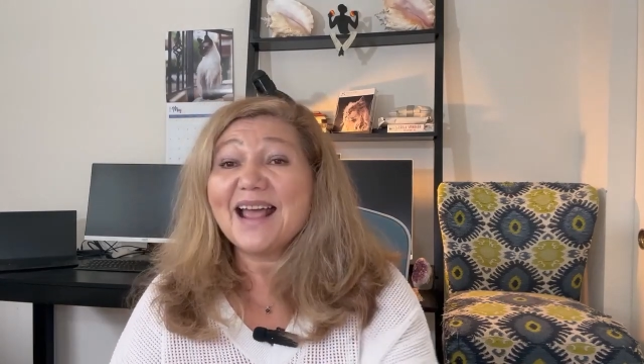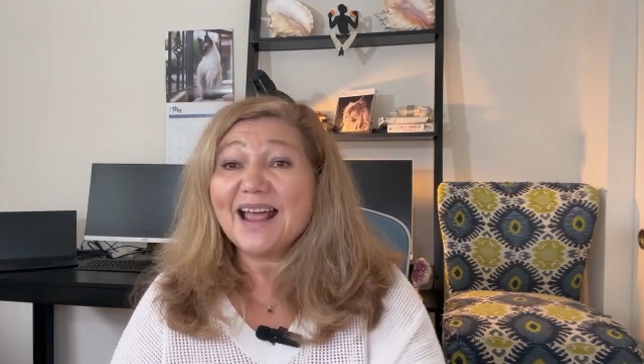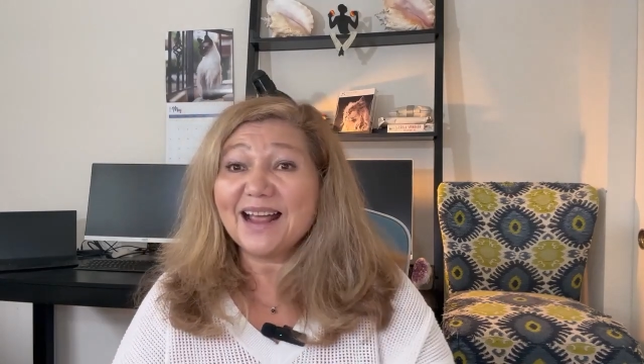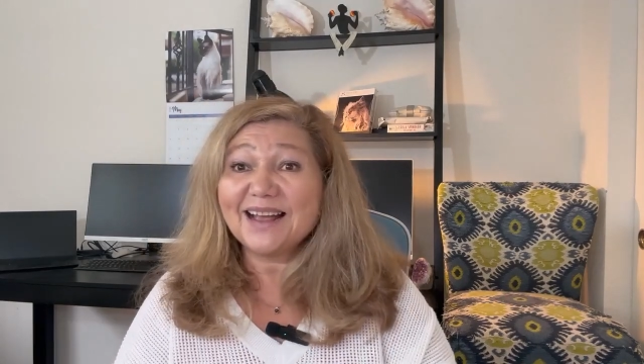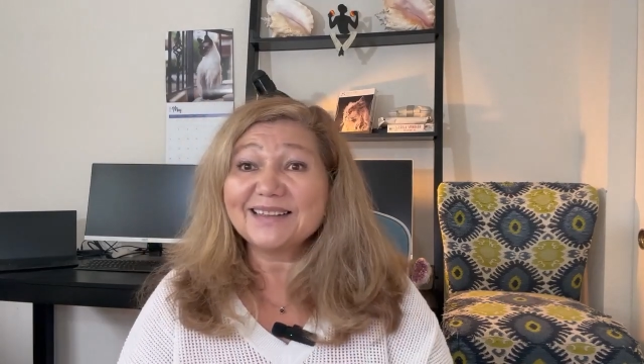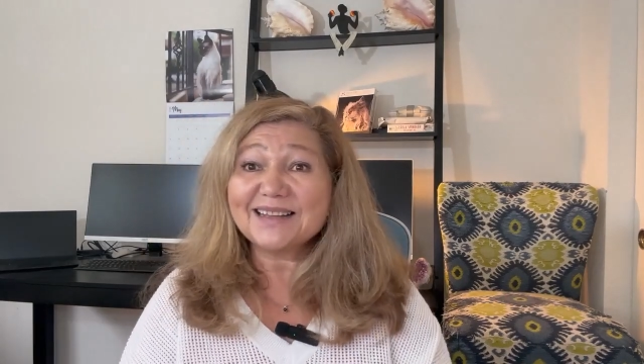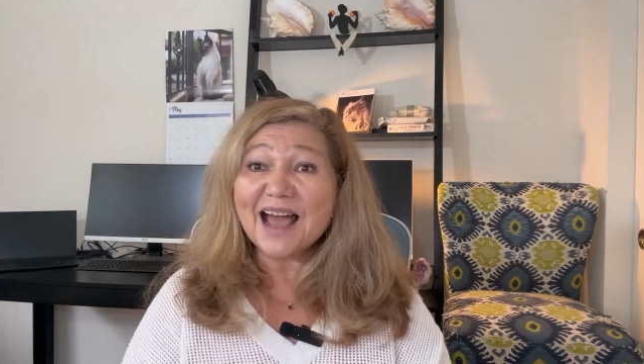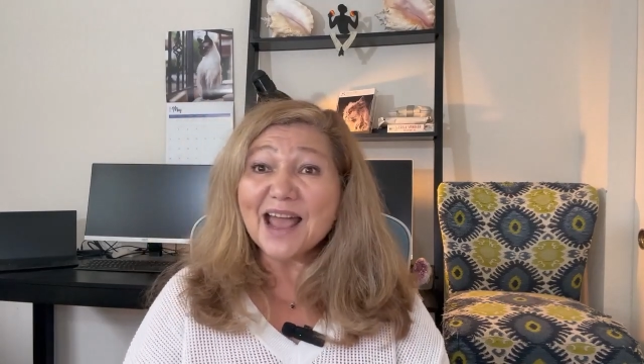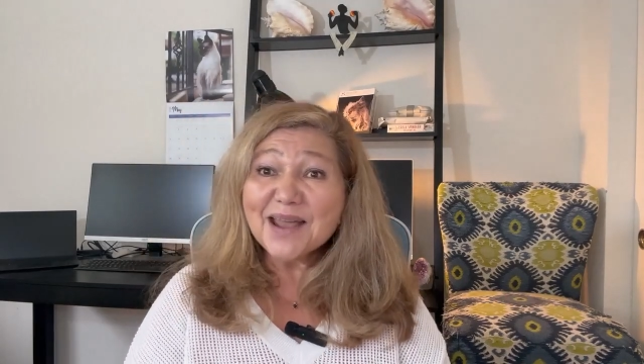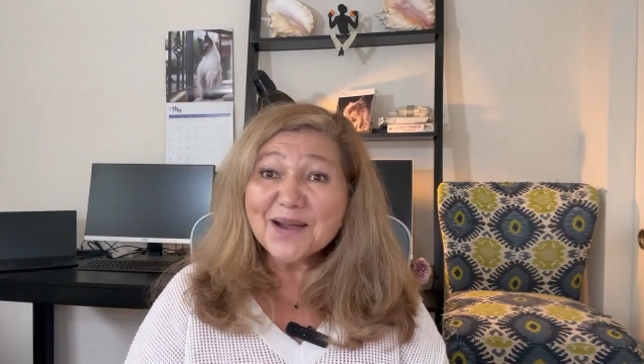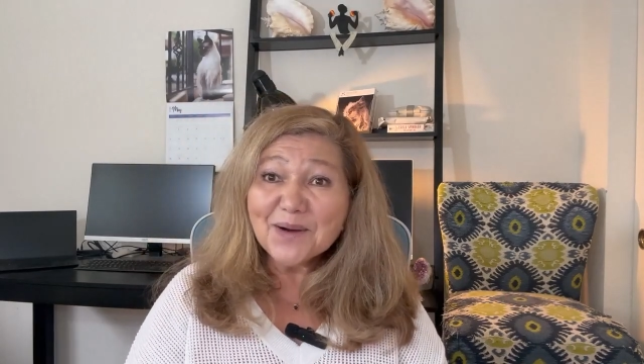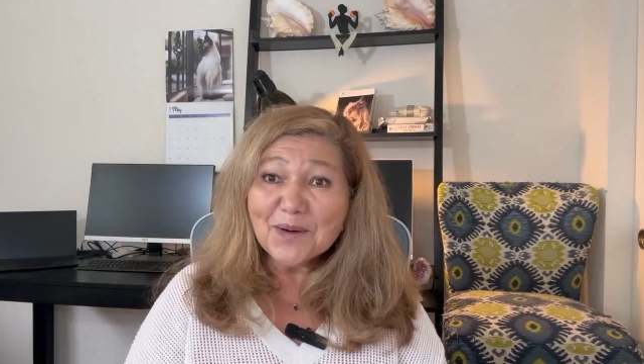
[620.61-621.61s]
And
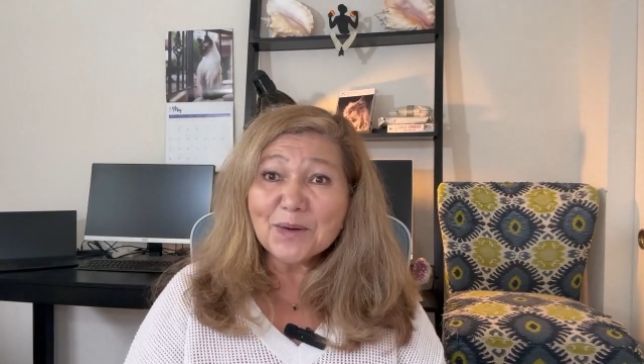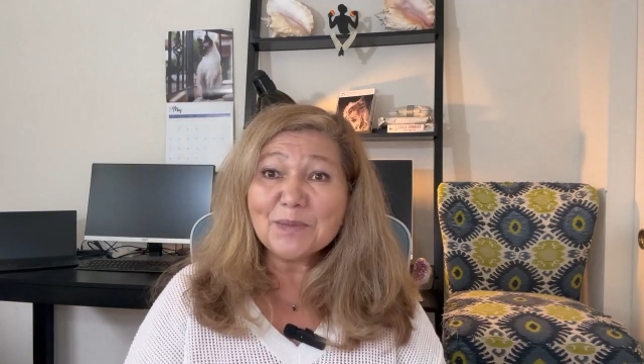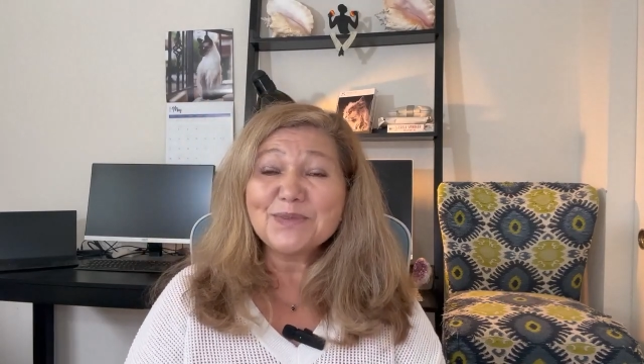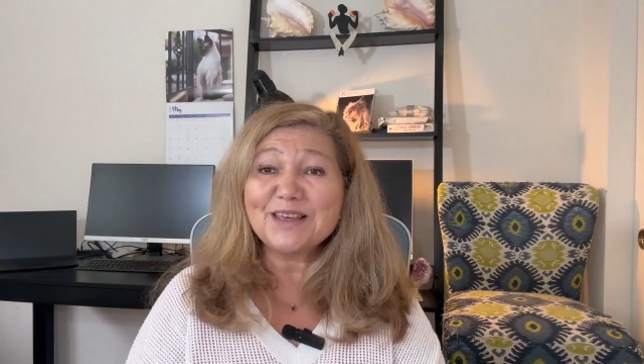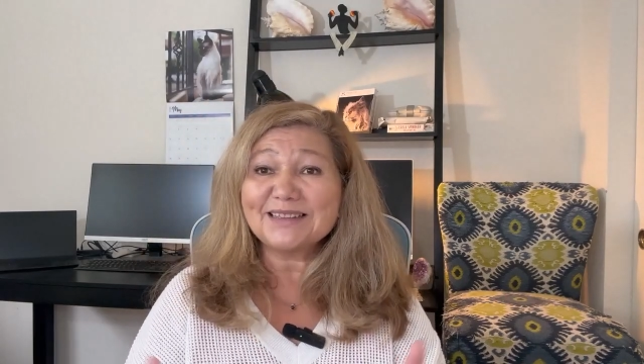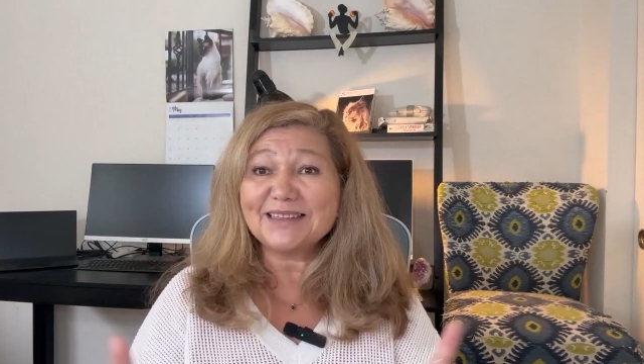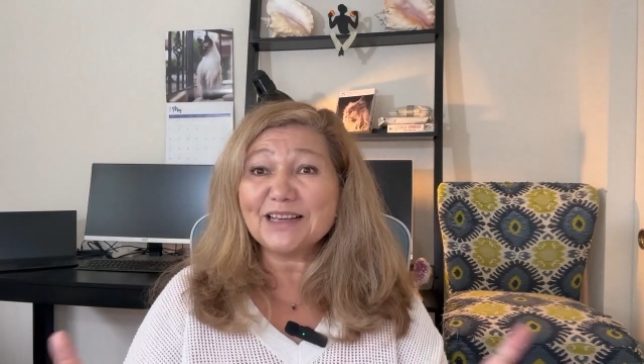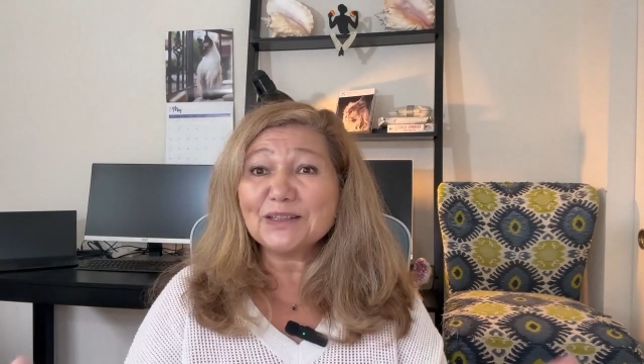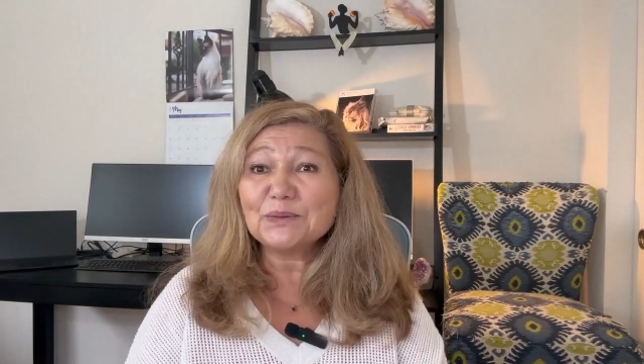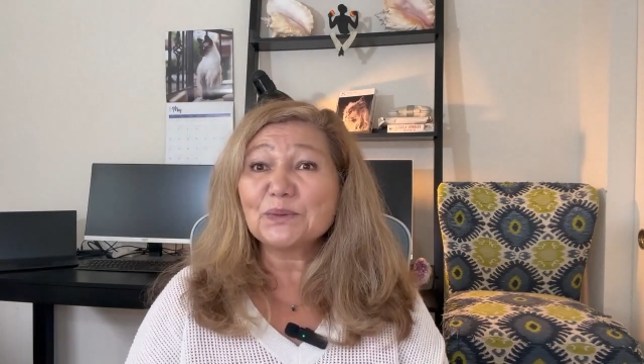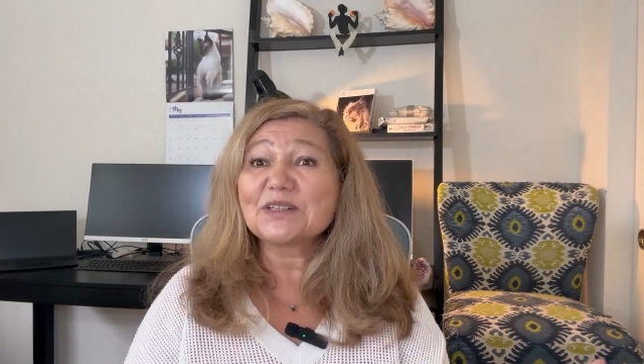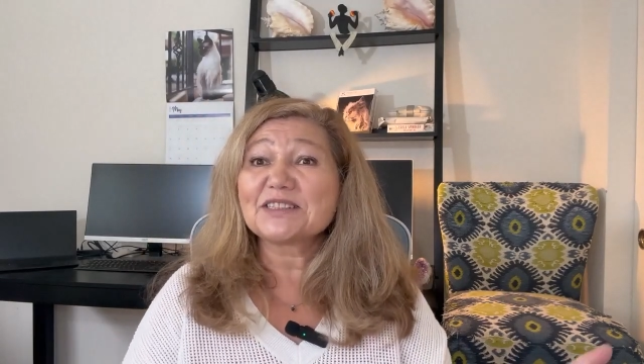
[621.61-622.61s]
I hope that it
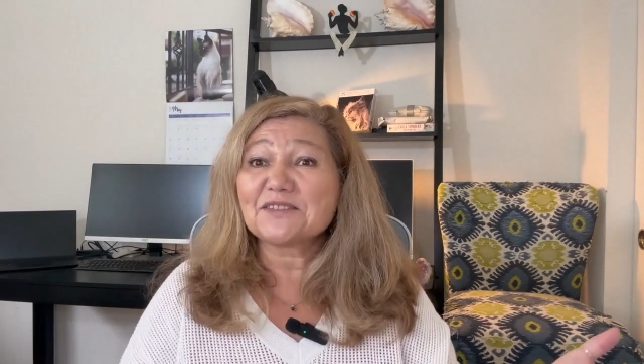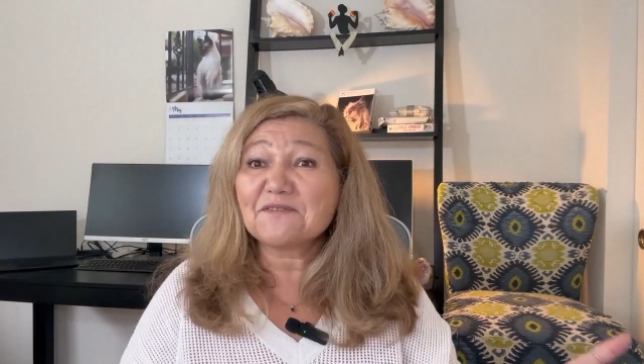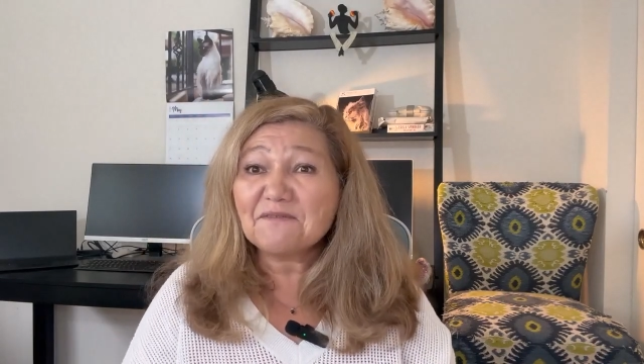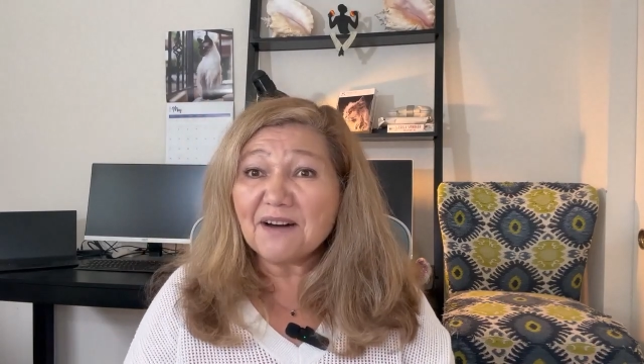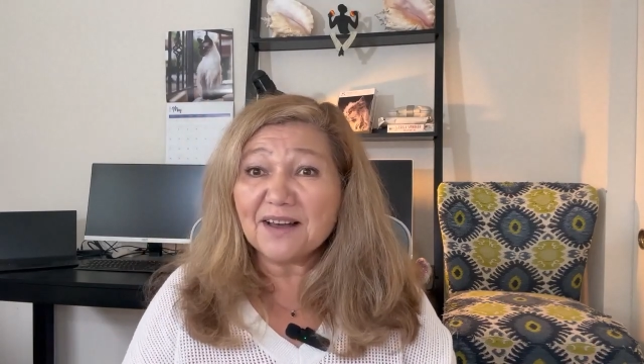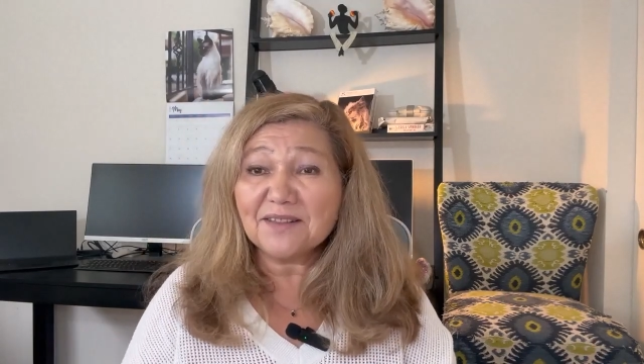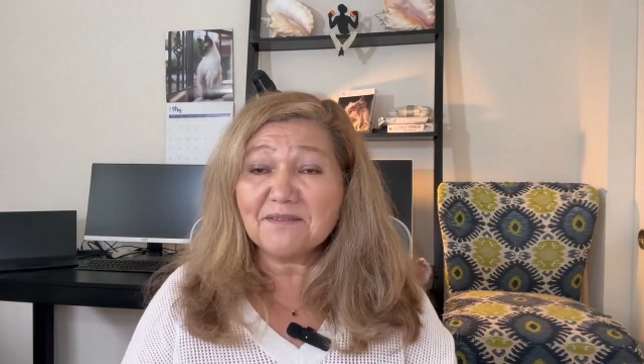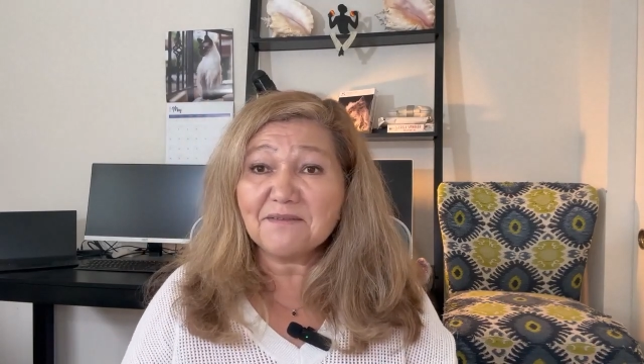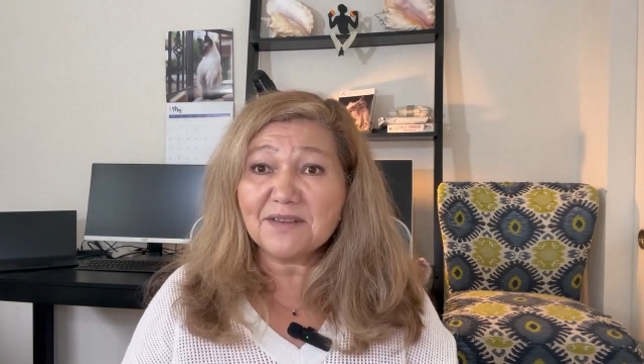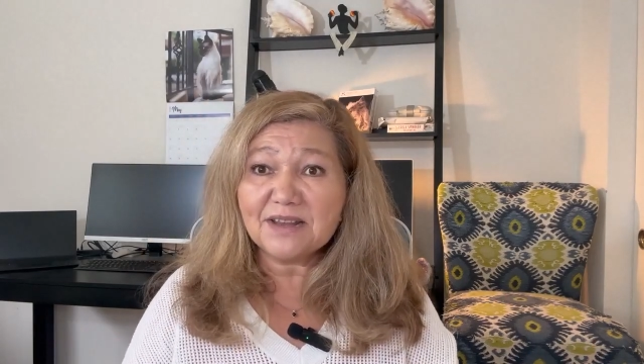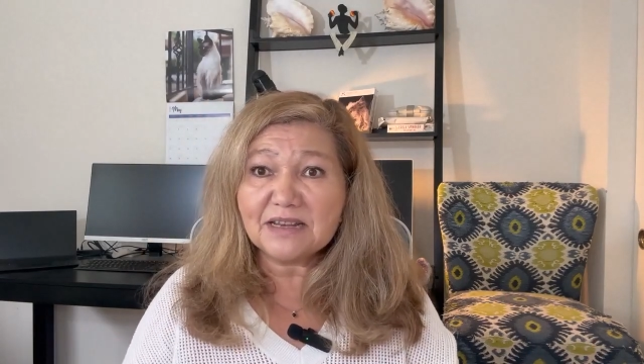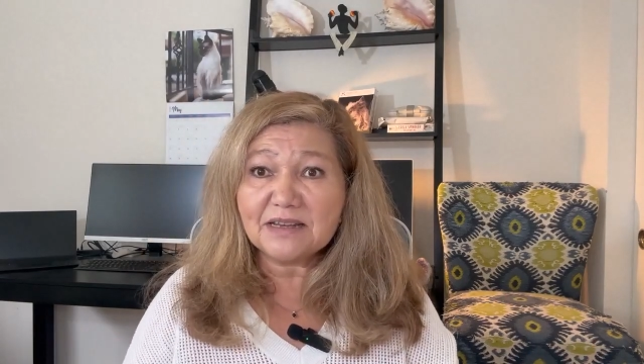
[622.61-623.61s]
was a fun
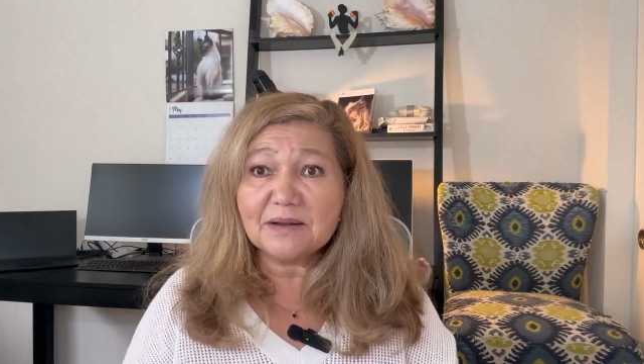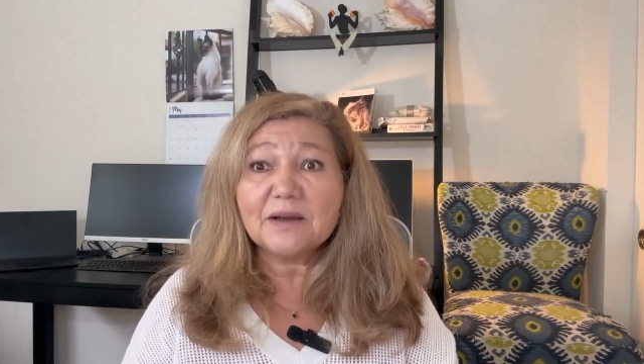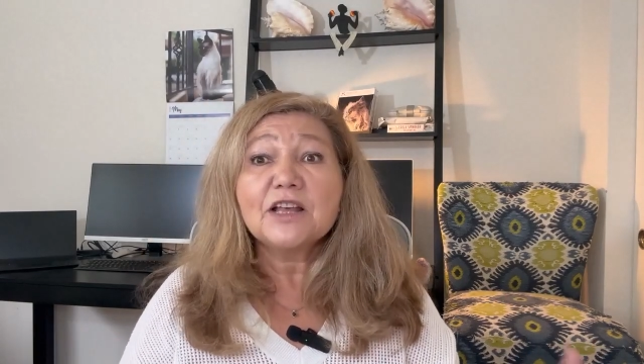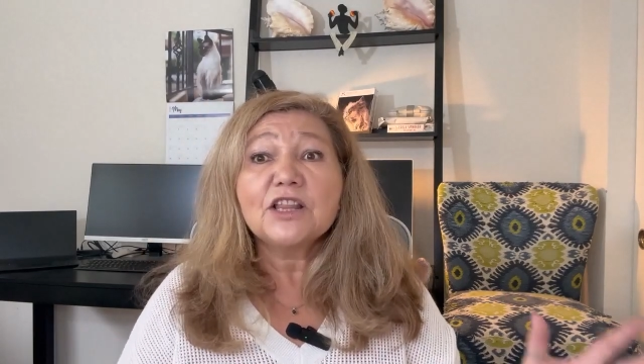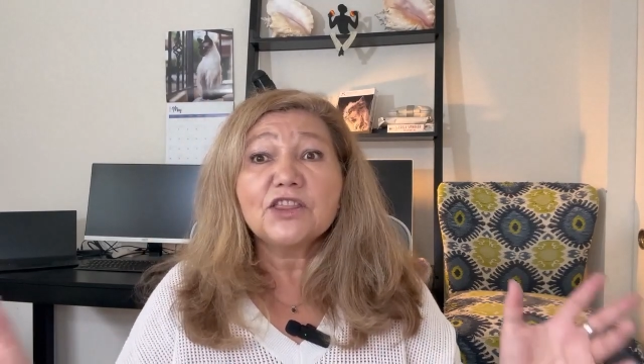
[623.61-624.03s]
video,